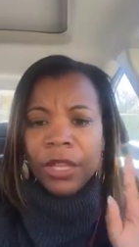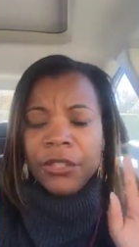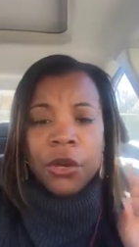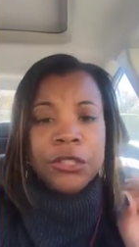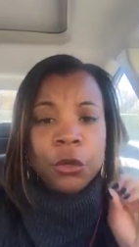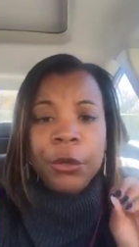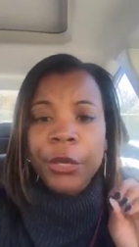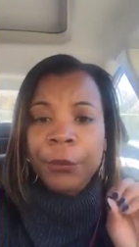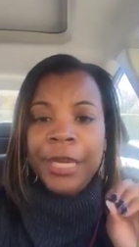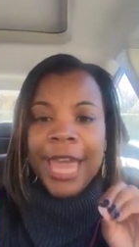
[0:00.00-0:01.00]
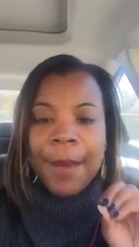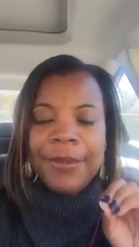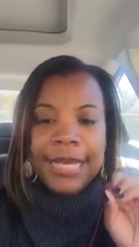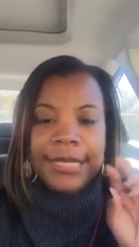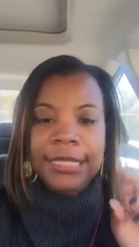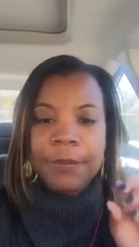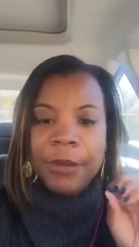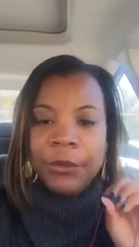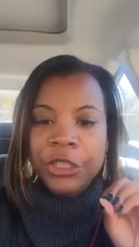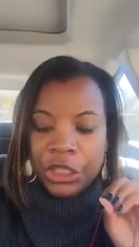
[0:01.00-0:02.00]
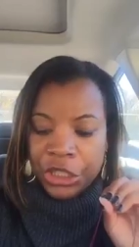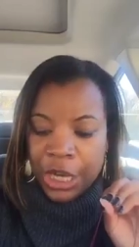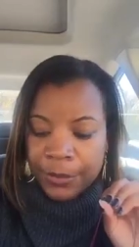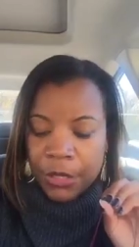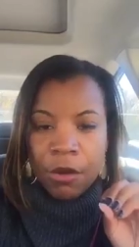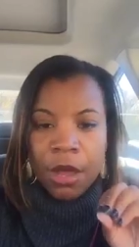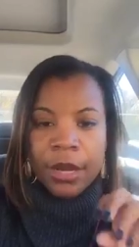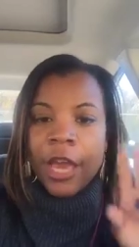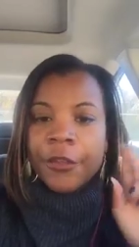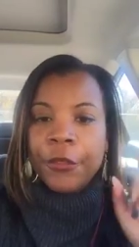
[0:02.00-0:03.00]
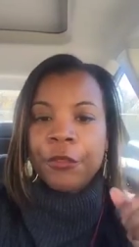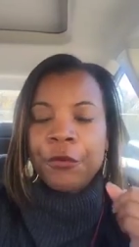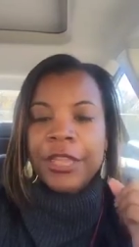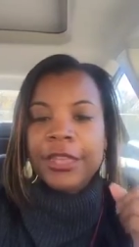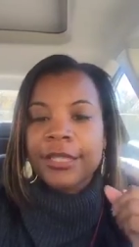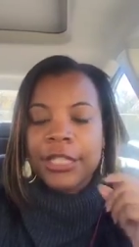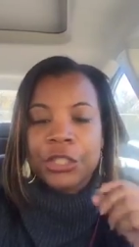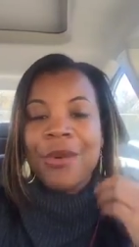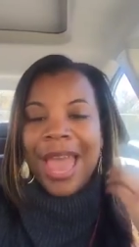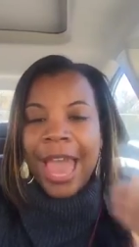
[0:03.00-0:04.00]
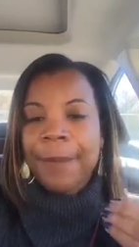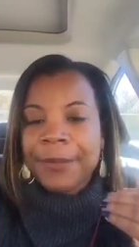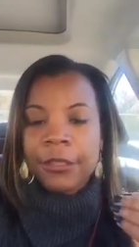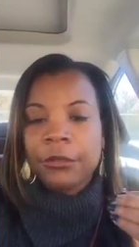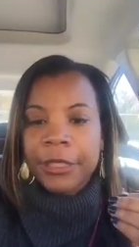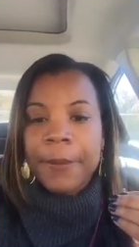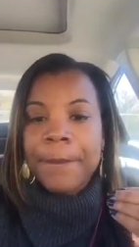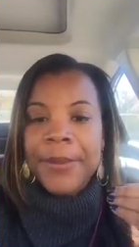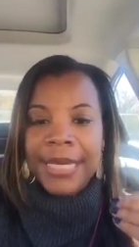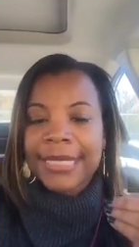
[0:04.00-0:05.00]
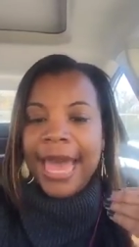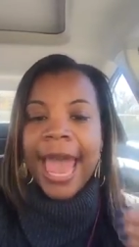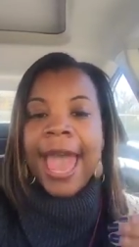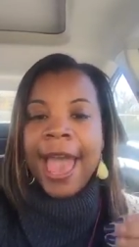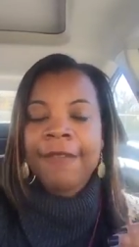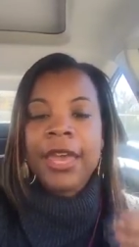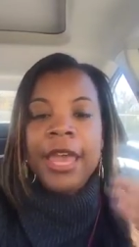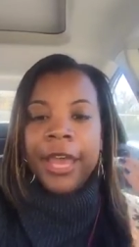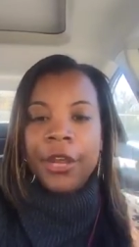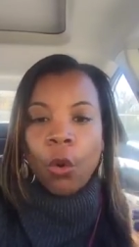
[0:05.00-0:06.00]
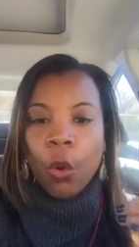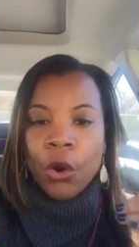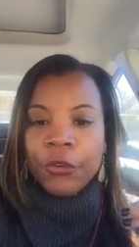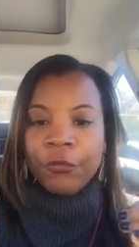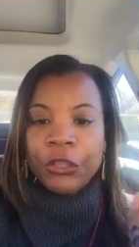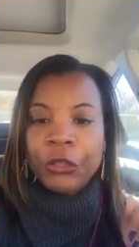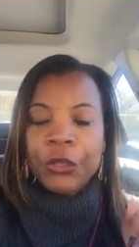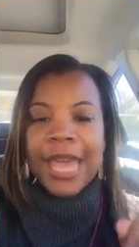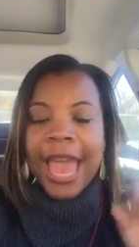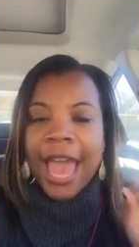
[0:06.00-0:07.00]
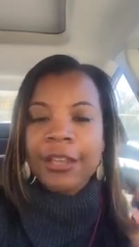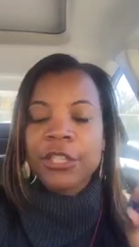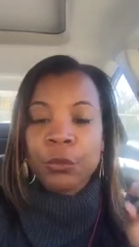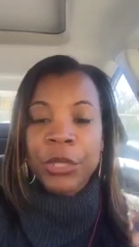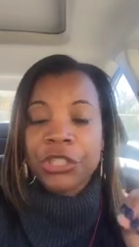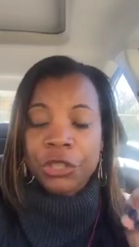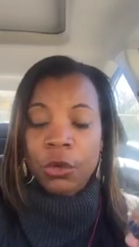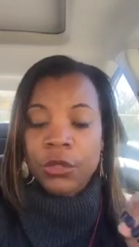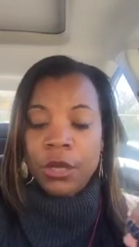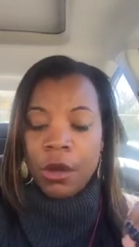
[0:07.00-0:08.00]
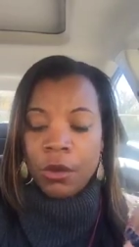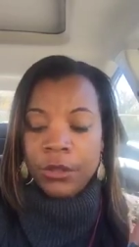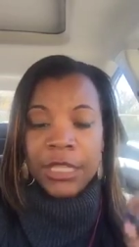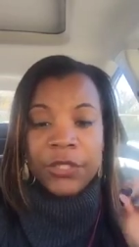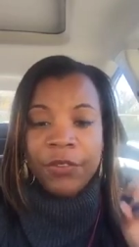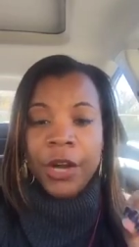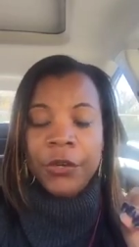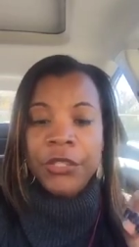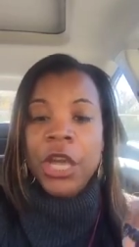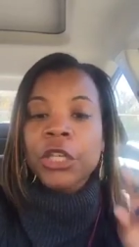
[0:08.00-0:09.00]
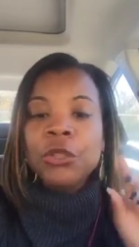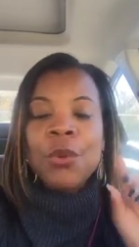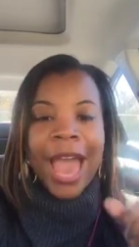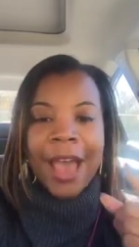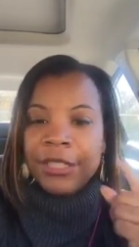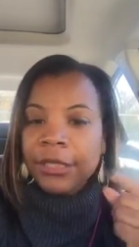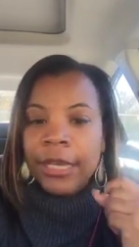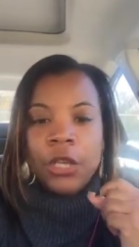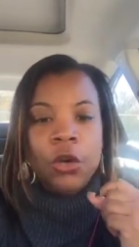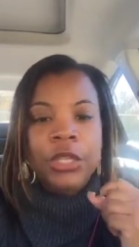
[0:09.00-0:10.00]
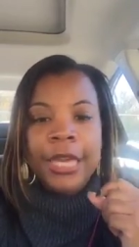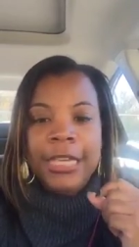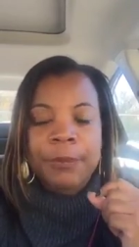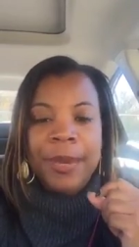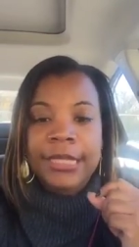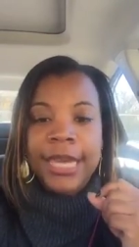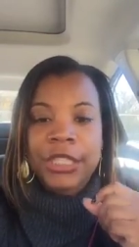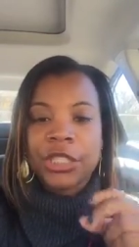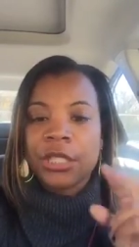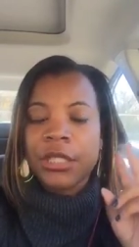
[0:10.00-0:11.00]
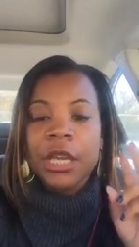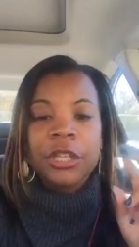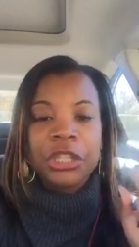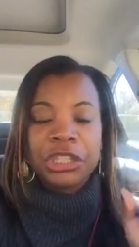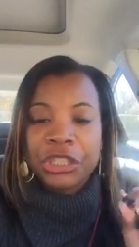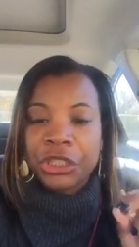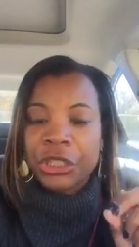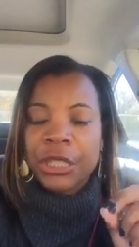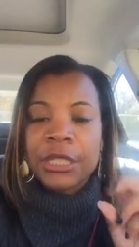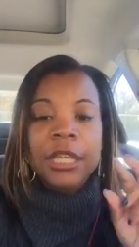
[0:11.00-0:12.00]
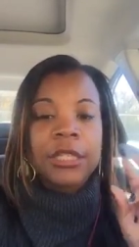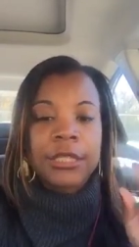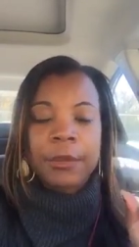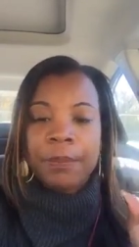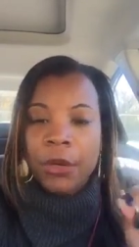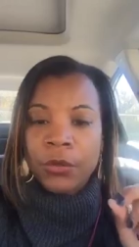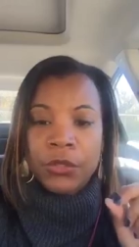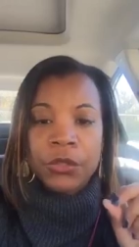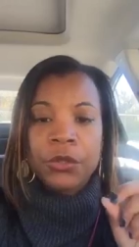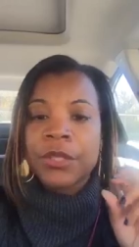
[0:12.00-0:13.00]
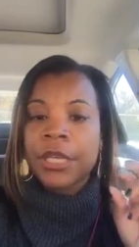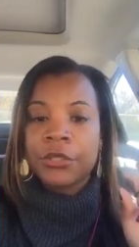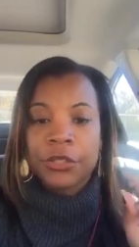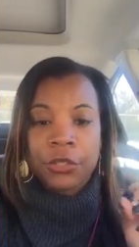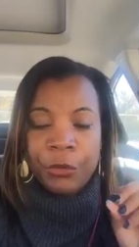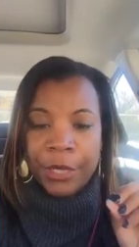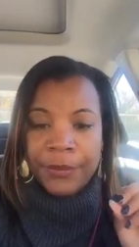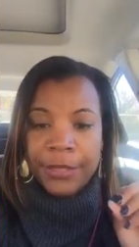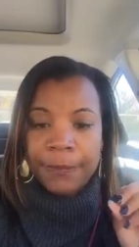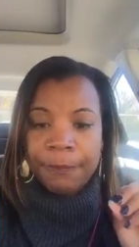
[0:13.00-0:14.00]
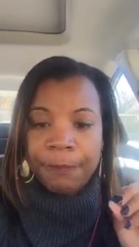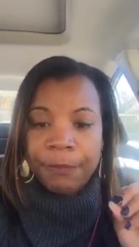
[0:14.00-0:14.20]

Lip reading: So as a quick recap, because I see some people just jumped on, the 3 things that you absolutely must have in order for you to reach those goals is, first, you have to let go of the expectations, the shoulds, the supposed tos, and the scripts.